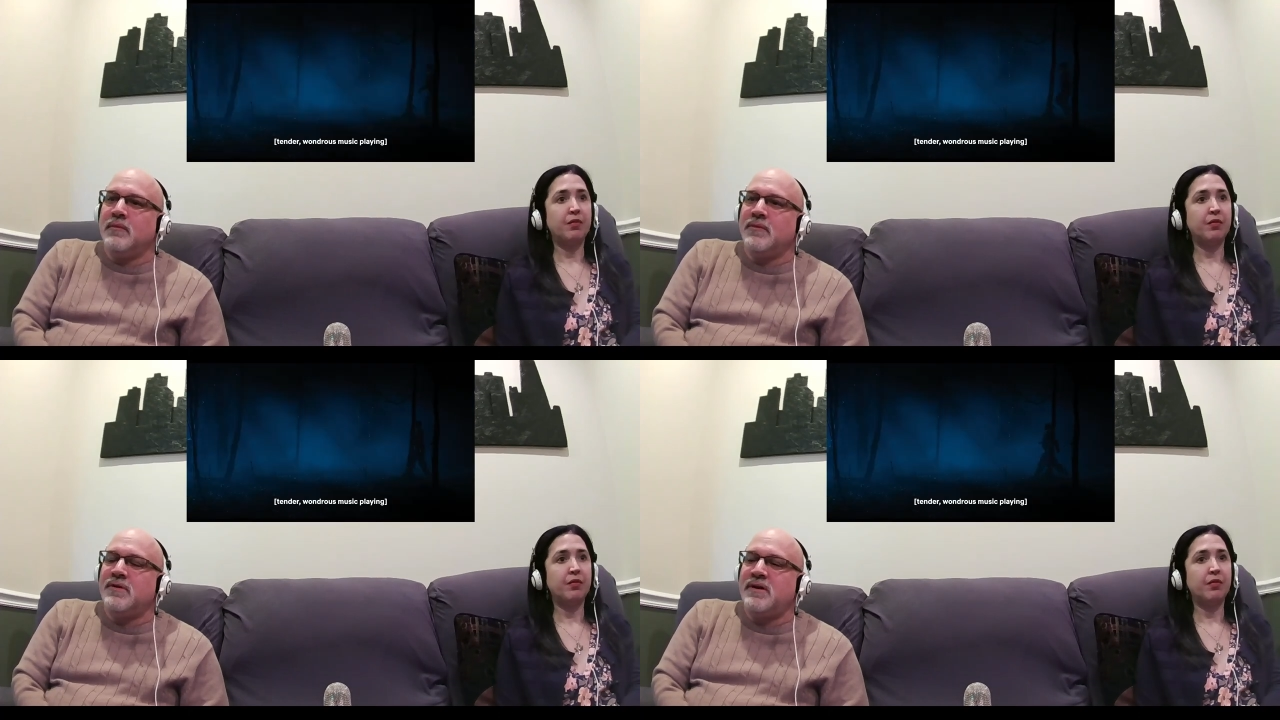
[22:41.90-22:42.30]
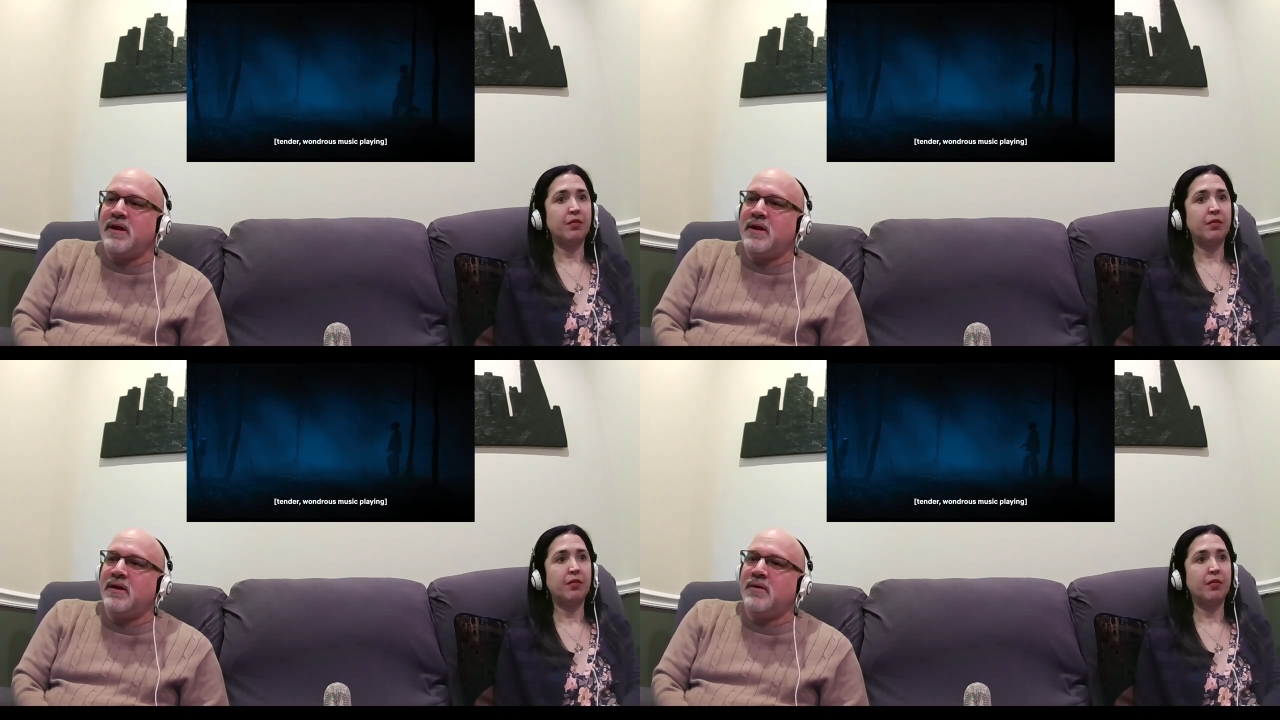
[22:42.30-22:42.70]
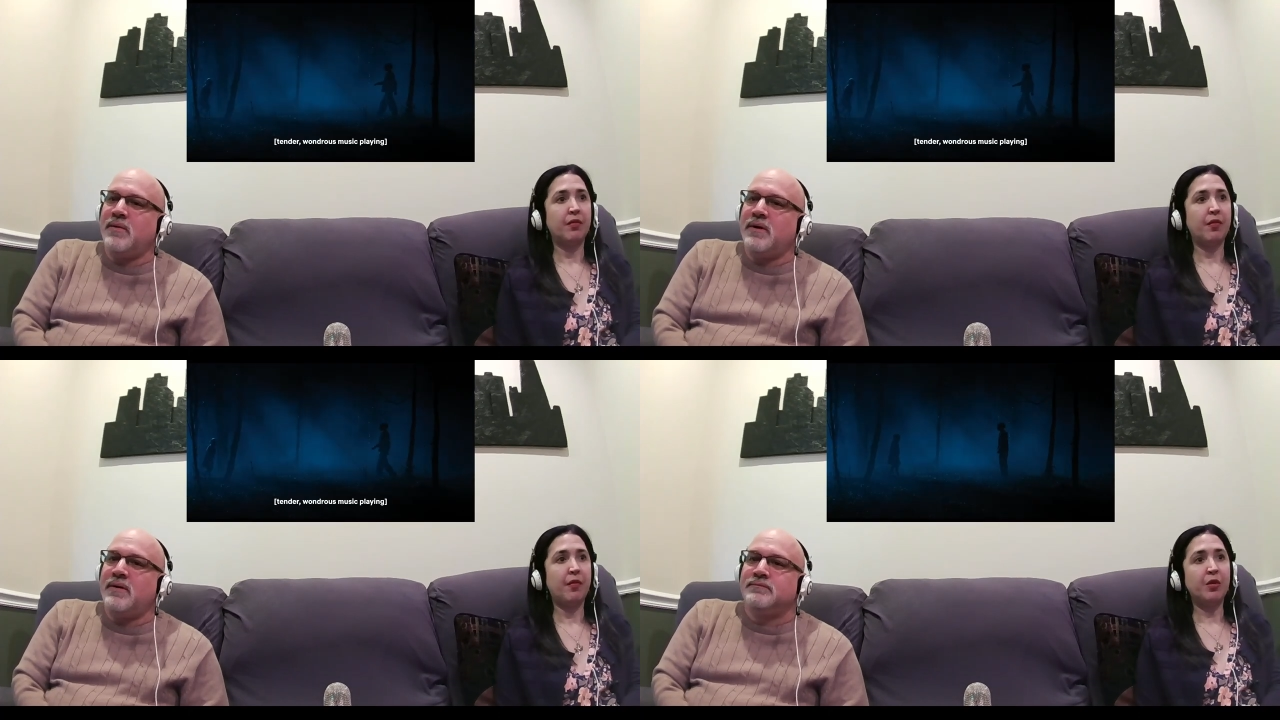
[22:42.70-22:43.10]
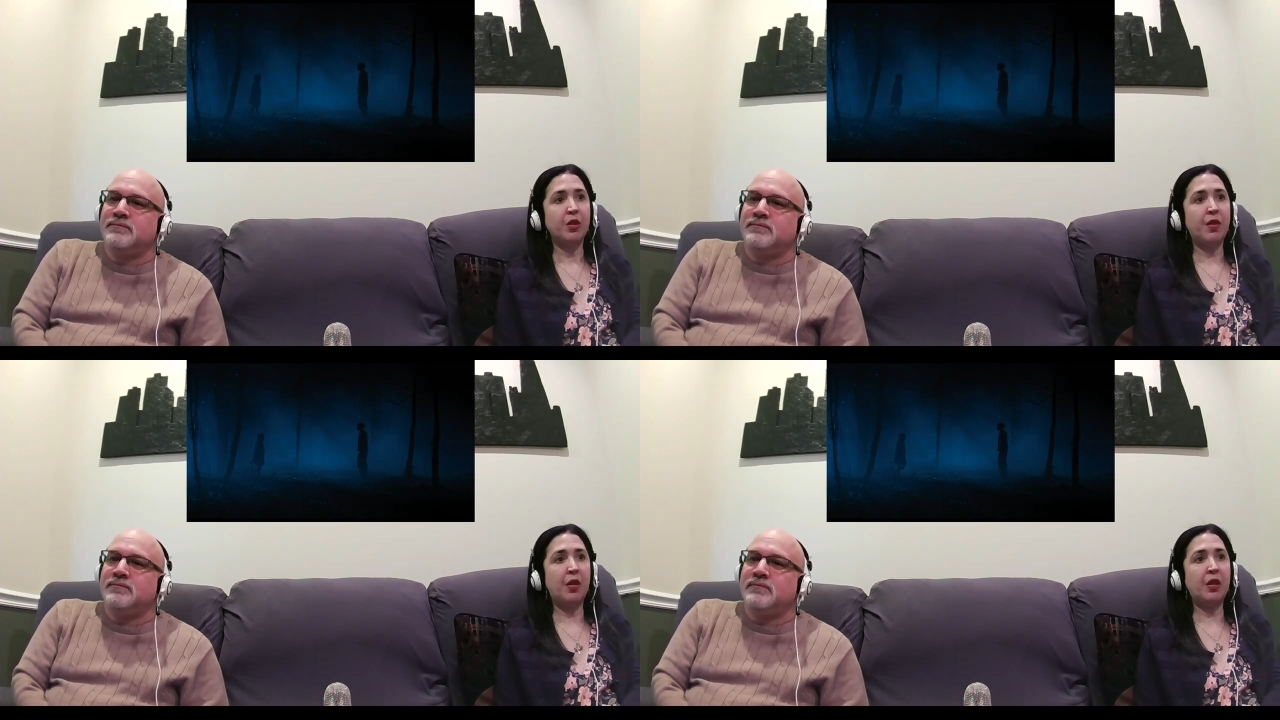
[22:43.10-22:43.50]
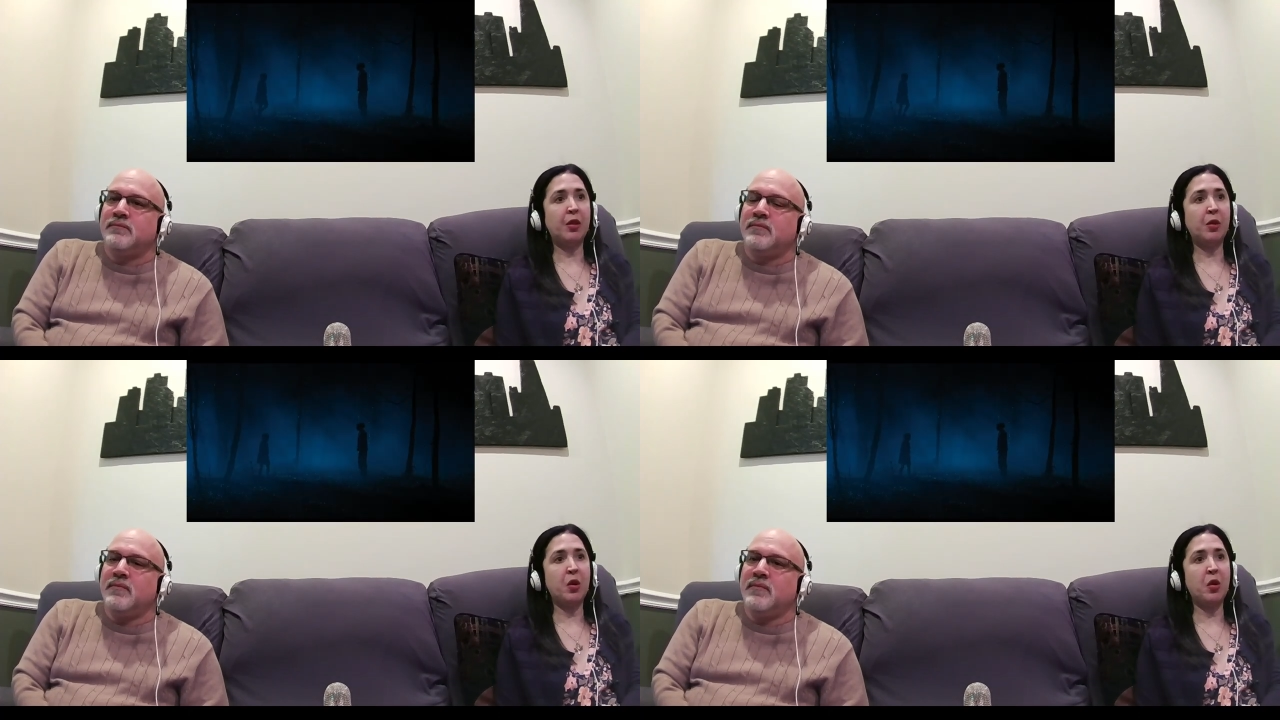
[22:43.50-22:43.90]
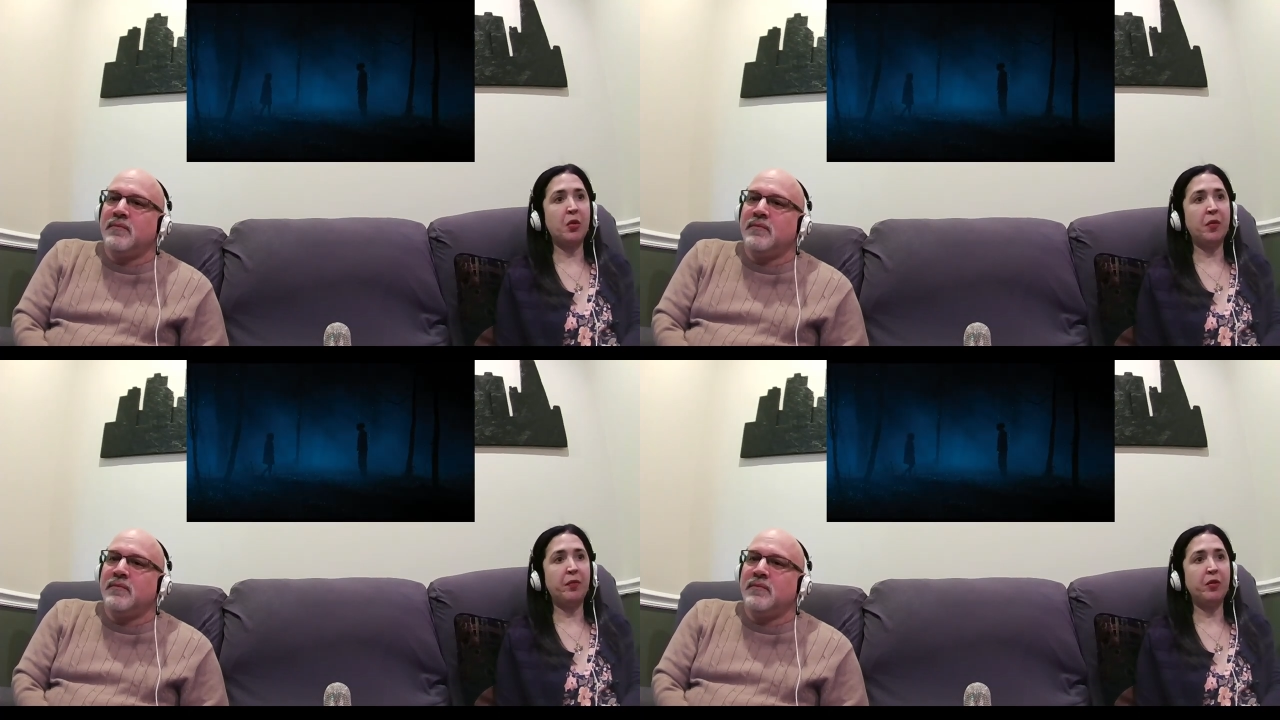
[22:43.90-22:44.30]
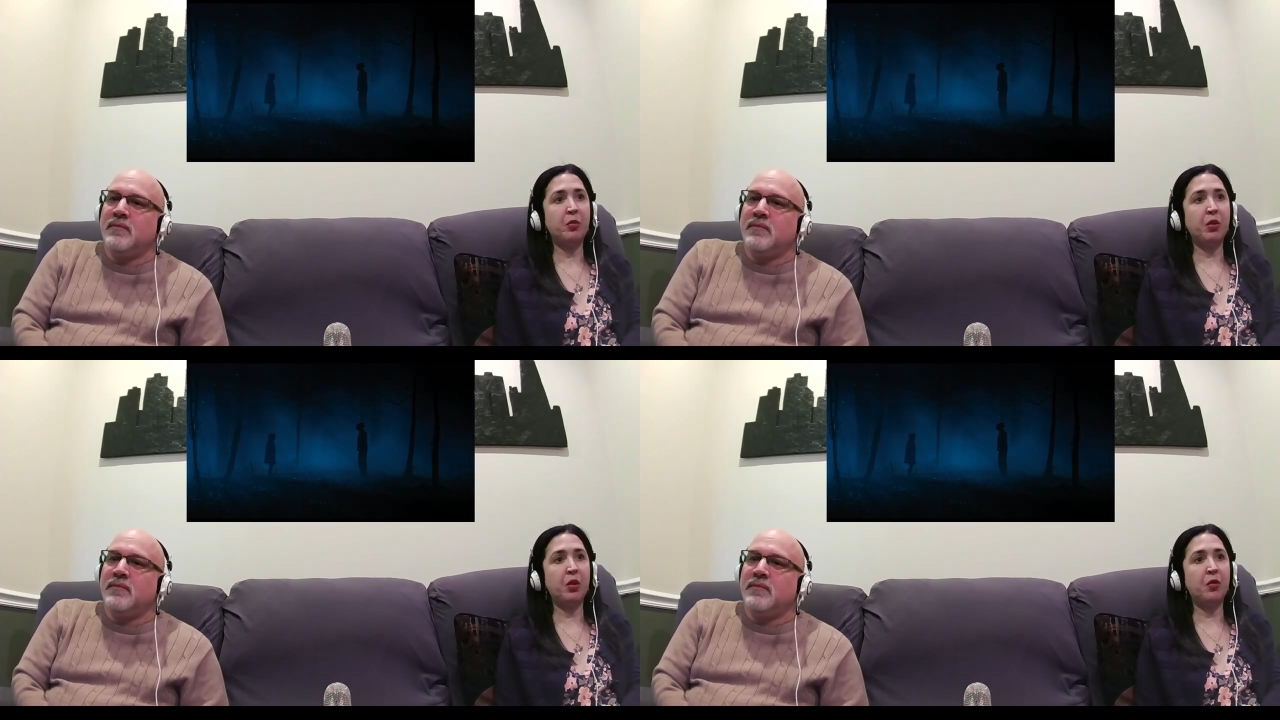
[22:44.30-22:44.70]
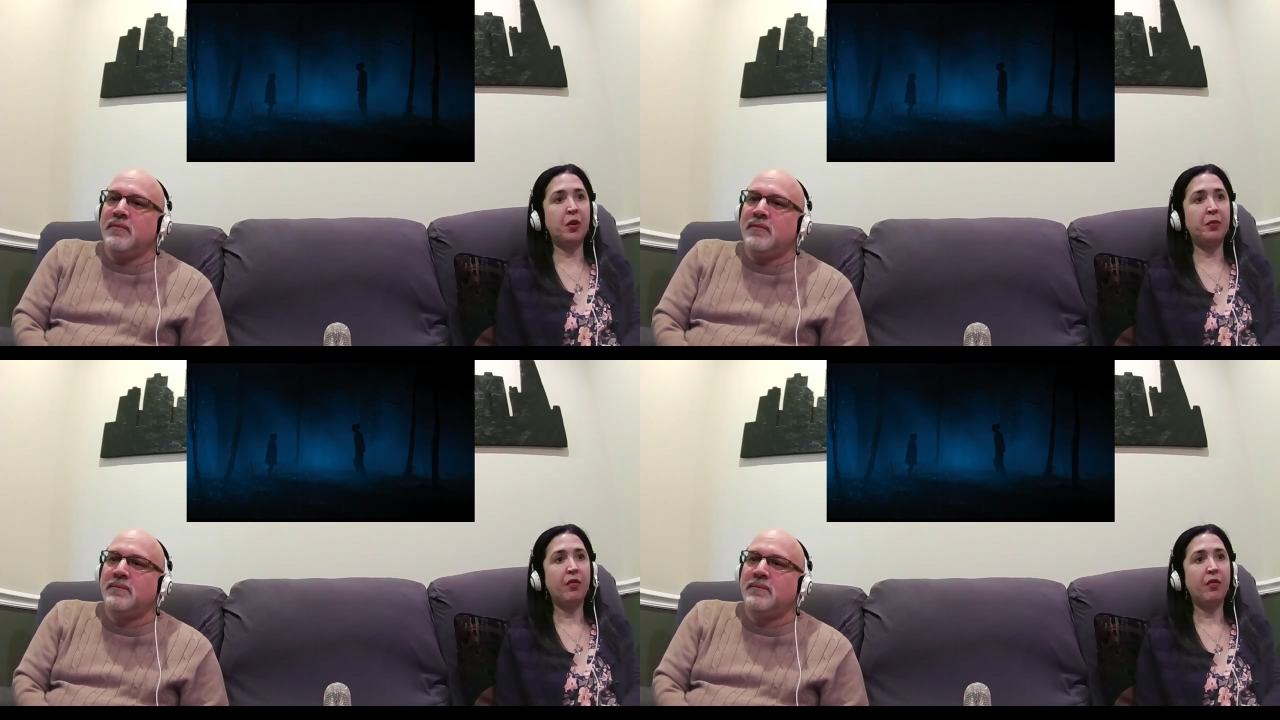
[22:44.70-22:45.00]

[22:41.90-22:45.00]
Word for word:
Speaker 1: To naked or what?
Speaker 2: She found a little coat to put over.